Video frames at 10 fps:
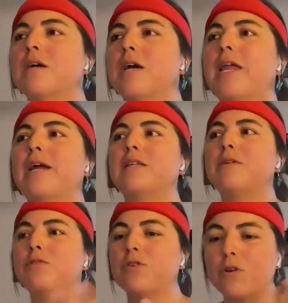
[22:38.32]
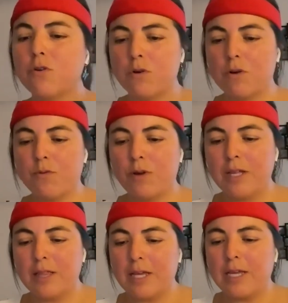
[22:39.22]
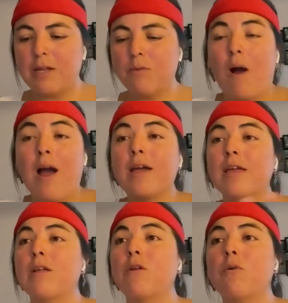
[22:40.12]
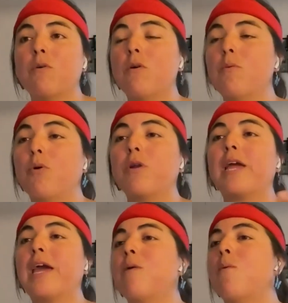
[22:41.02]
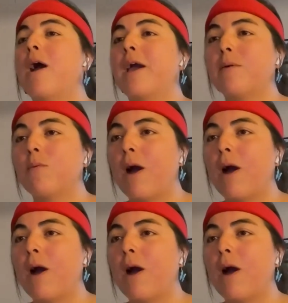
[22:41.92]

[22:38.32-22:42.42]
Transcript: collective circle of really thinking why, por qué, why